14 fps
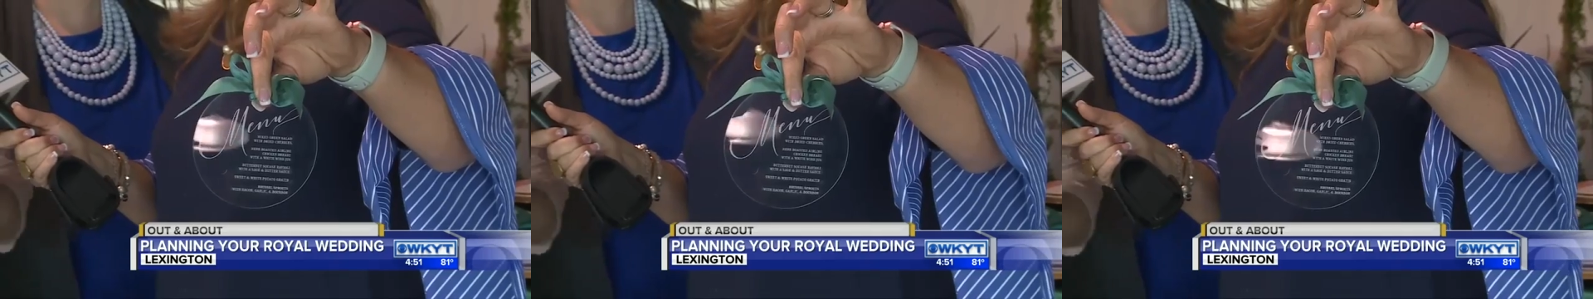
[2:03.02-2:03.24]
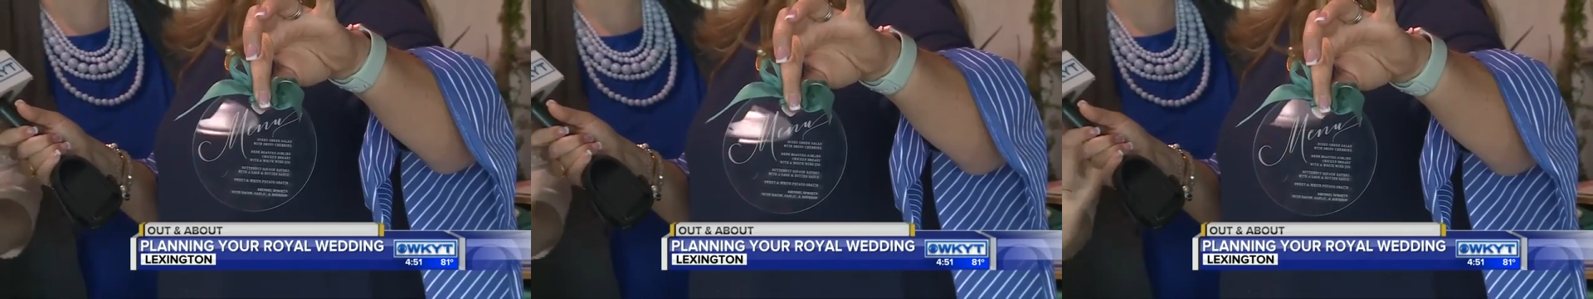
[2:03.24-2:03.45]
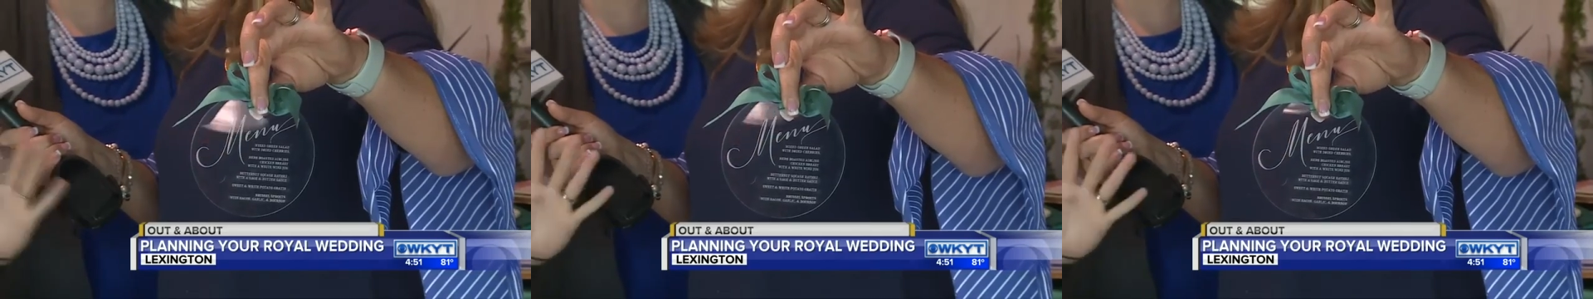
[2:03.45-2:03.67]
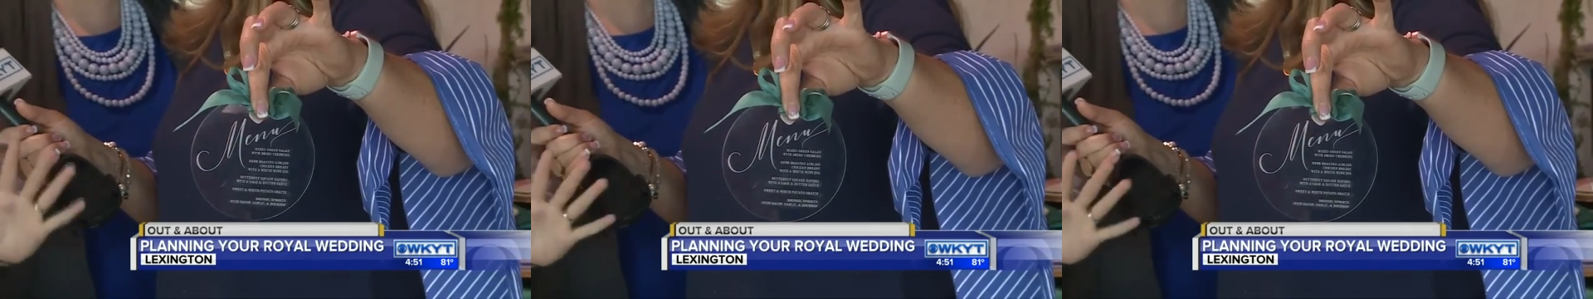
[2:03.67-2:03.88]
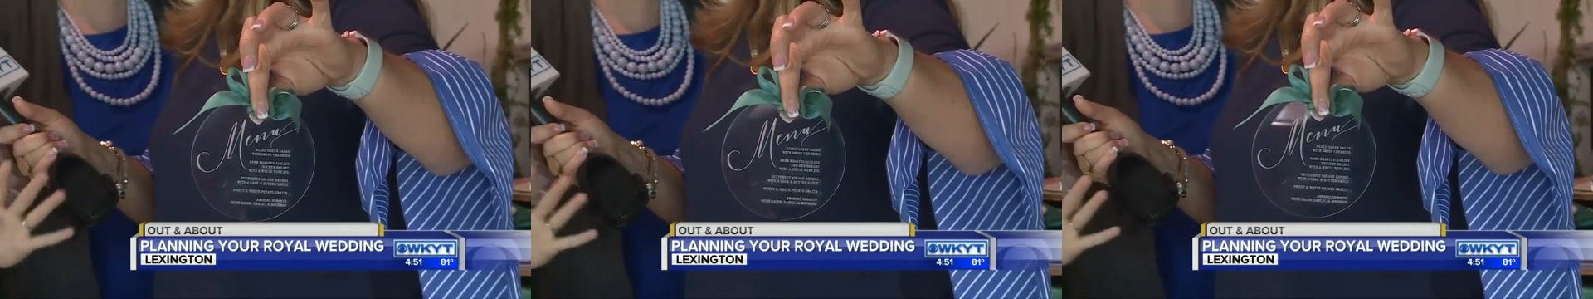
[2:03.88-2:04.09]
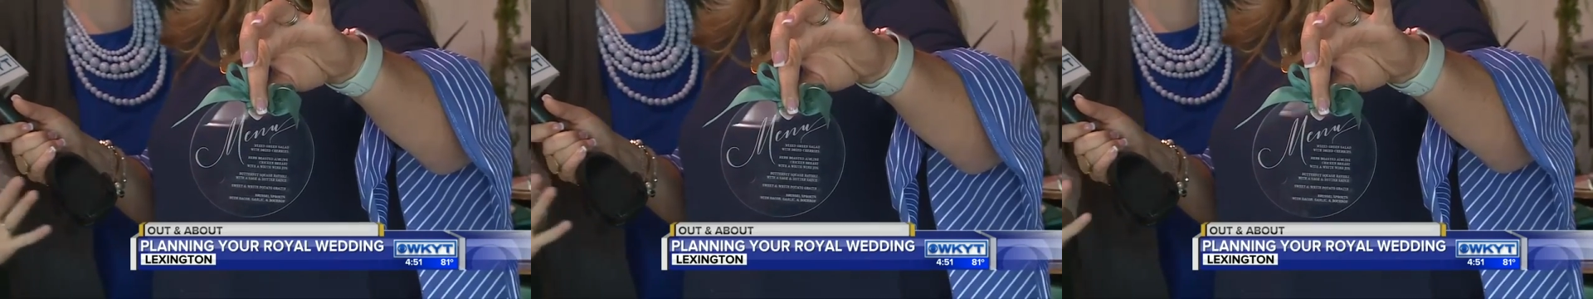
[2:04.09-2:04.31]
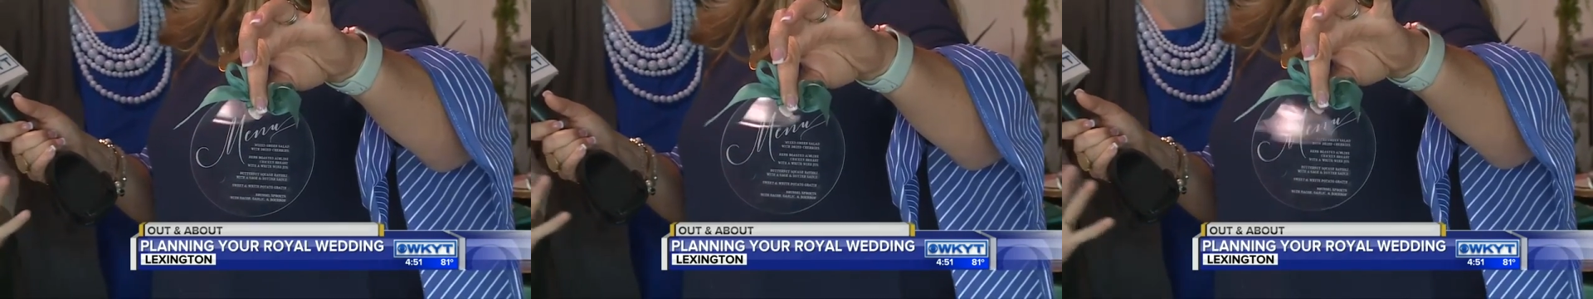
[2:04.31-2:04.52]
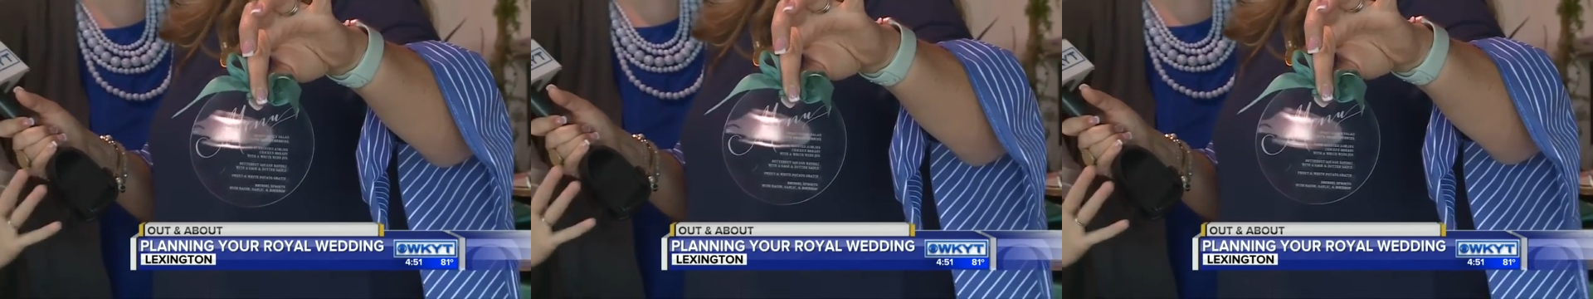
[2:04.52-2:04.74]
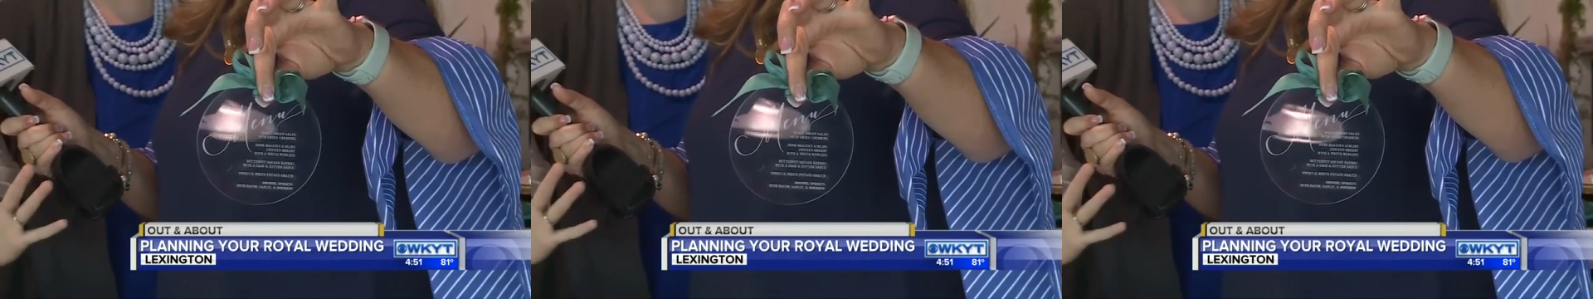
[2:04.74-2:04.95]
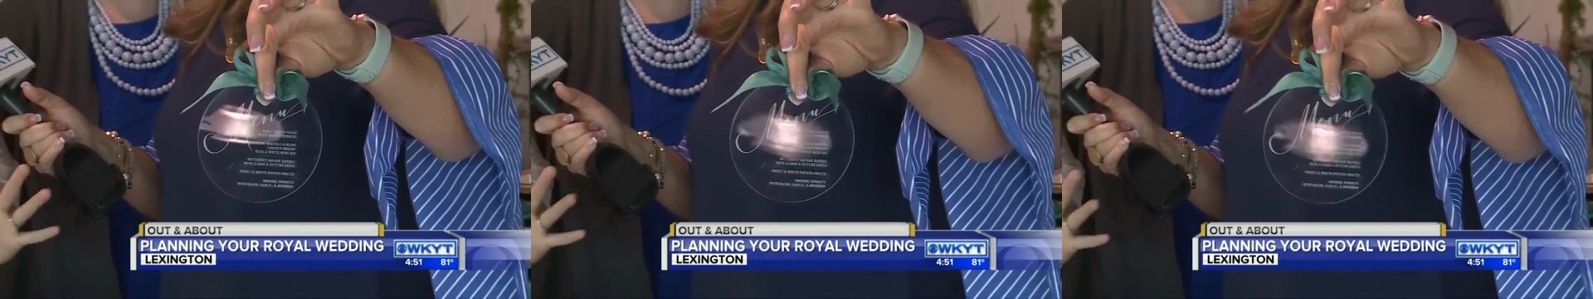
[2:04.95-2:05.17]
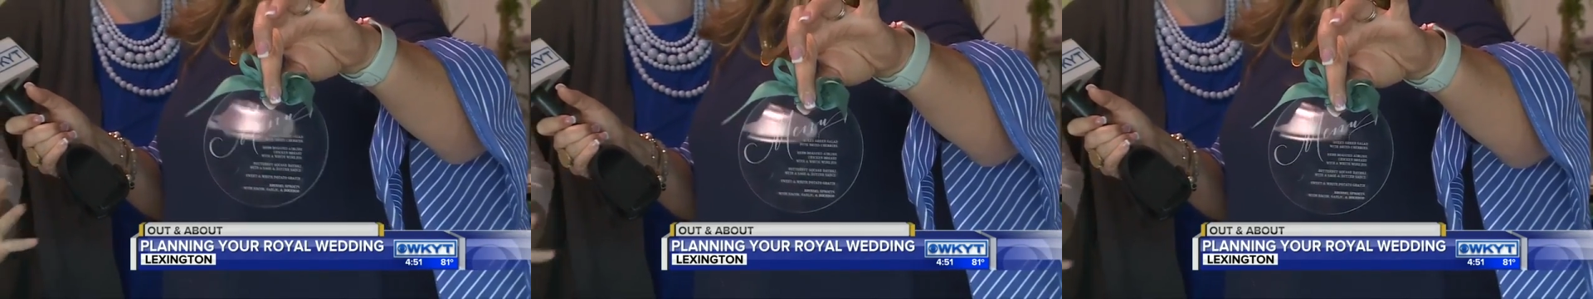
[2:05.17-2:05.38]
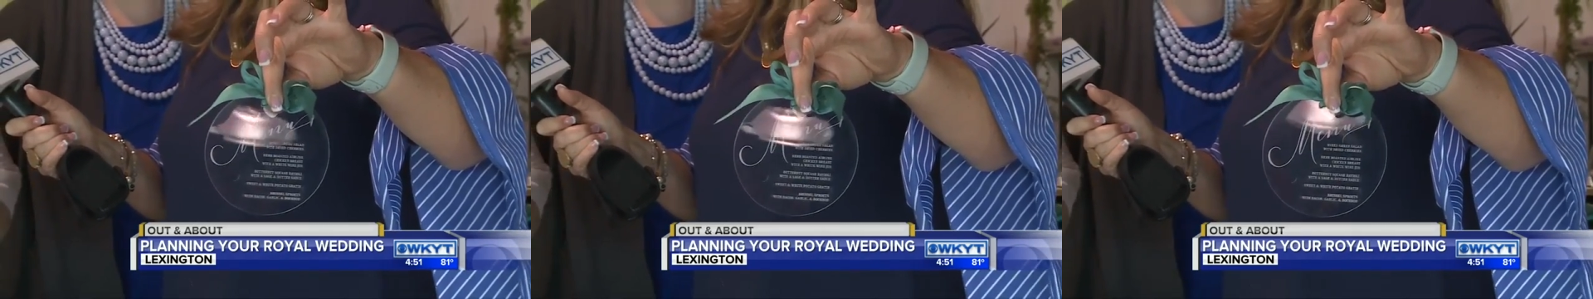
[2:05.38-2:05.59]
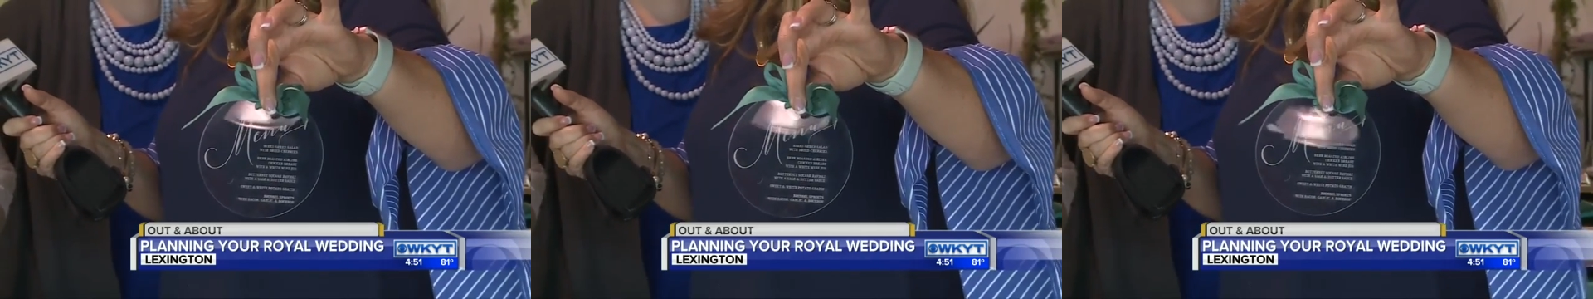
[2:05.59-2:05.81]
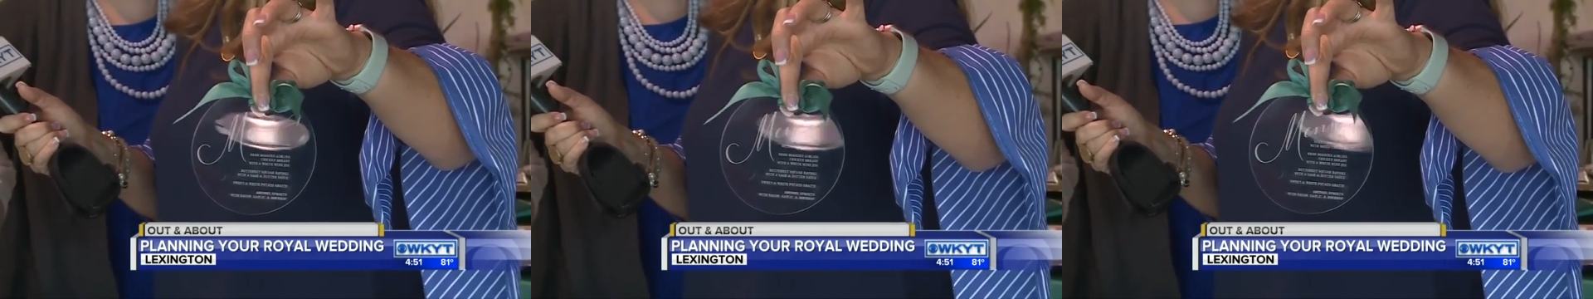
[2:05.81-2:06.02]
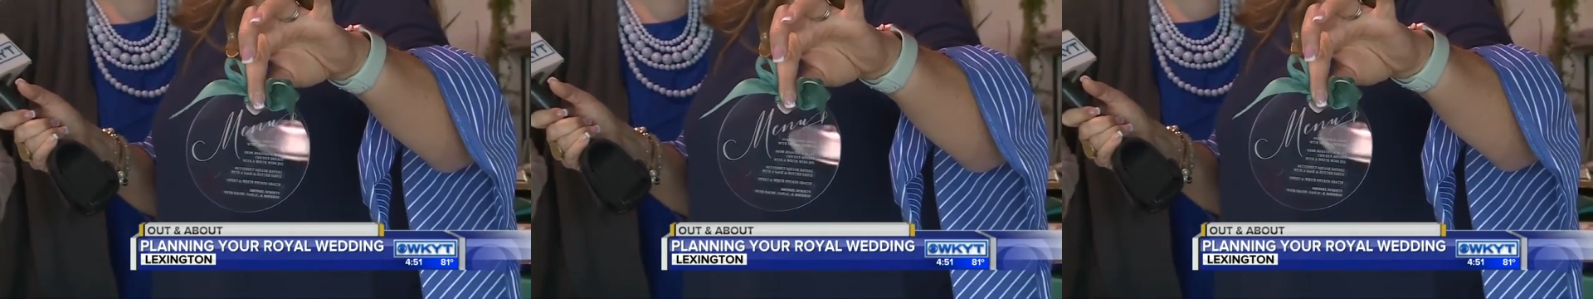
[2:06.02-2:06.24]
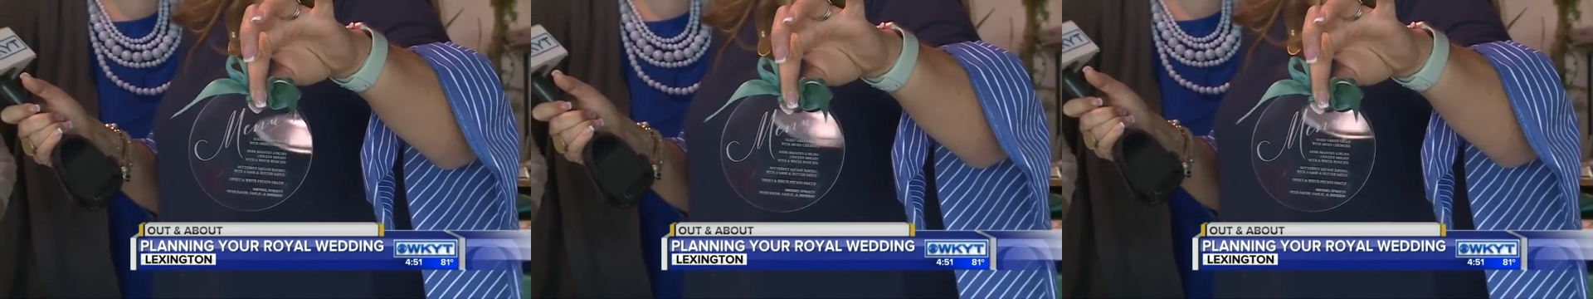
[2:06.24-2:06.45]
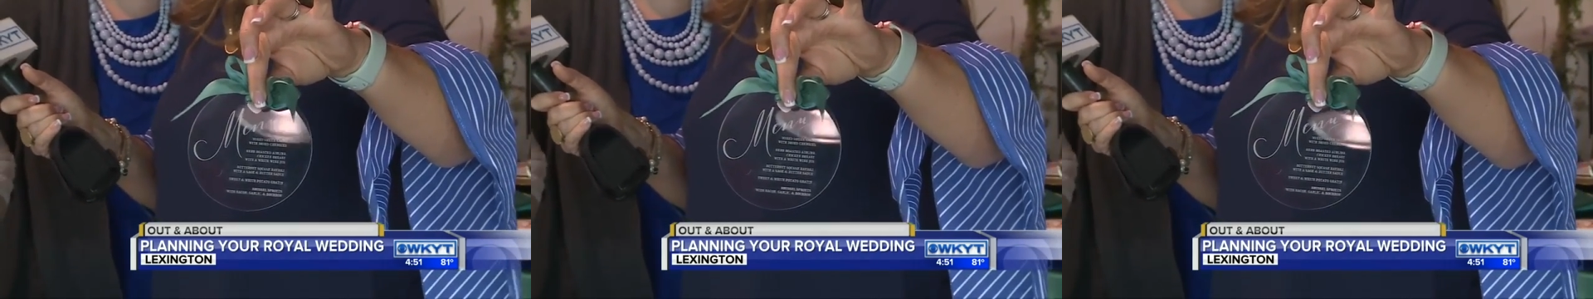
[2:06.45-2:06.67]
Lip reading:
No face is visible, so there are no lips to read.